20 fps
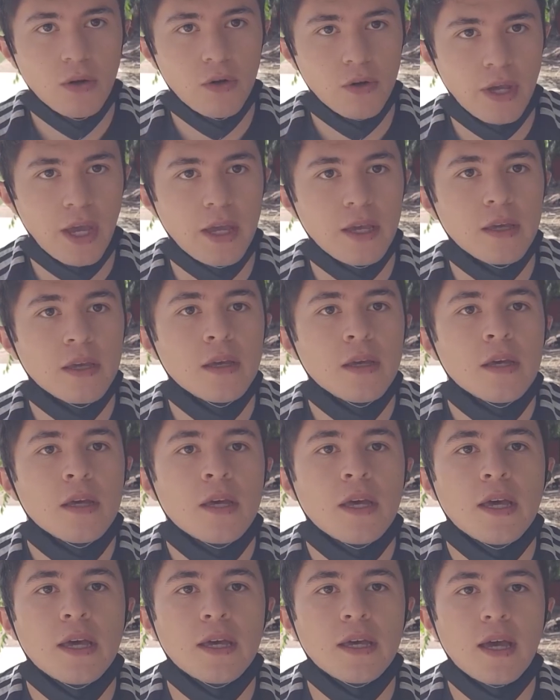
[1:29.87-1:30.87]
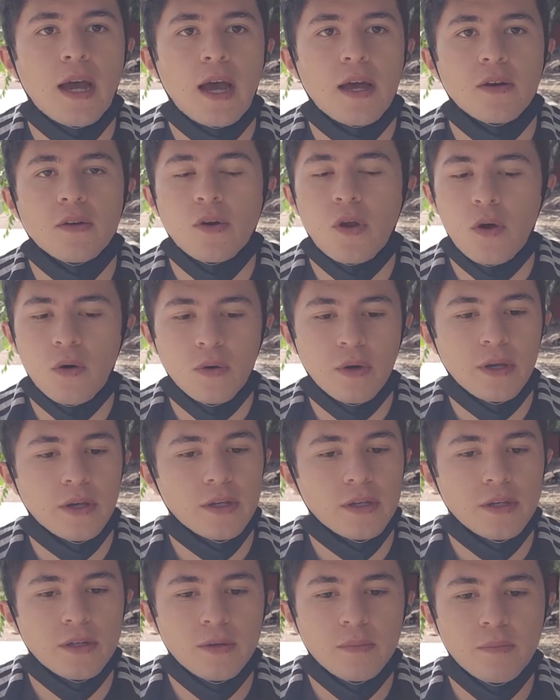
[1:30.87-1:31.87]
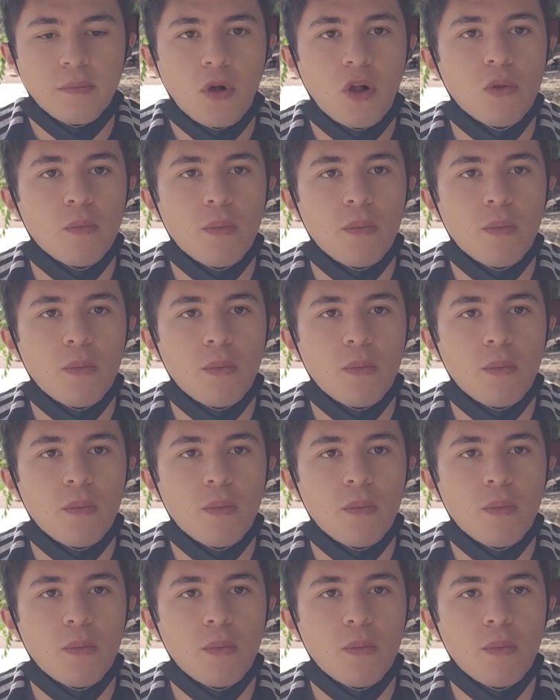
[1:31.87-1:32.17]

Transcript: Okay, I don't know, ball